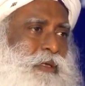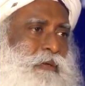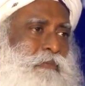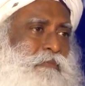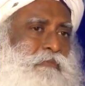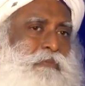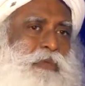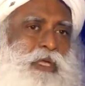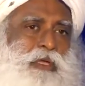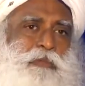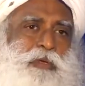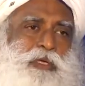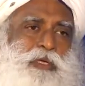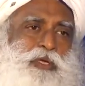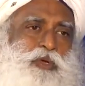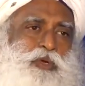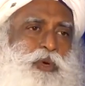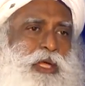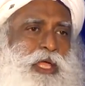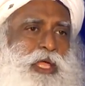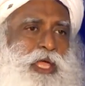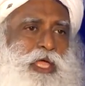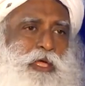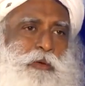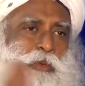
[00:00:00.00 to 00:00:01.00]
Maybe you
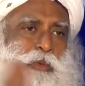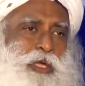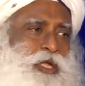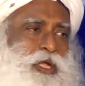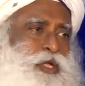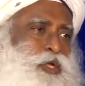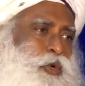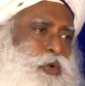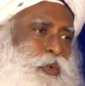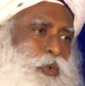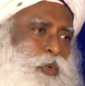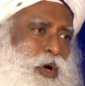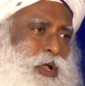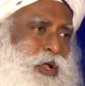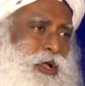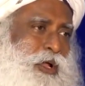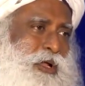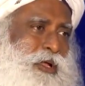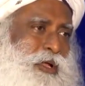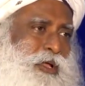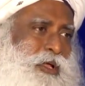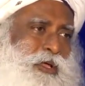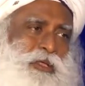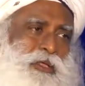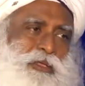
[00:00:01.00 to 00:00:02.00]
will hang me on your
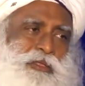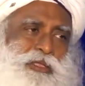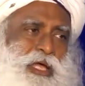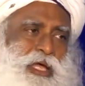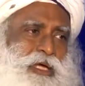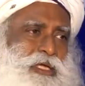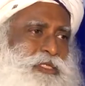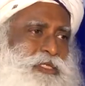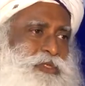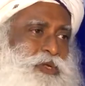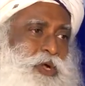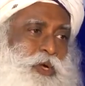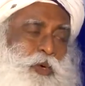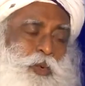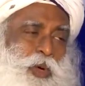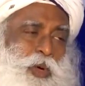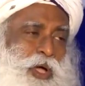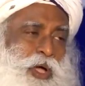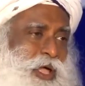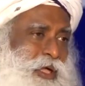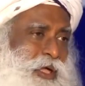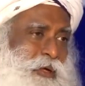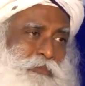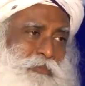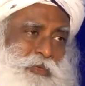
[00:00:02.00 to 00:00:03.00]
wall. That is not
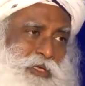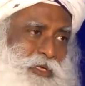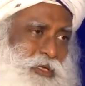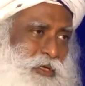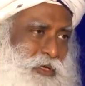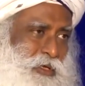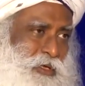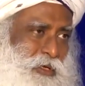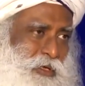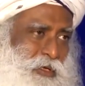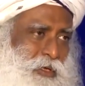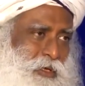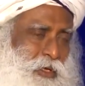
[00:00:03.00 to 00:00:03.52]
why I am here.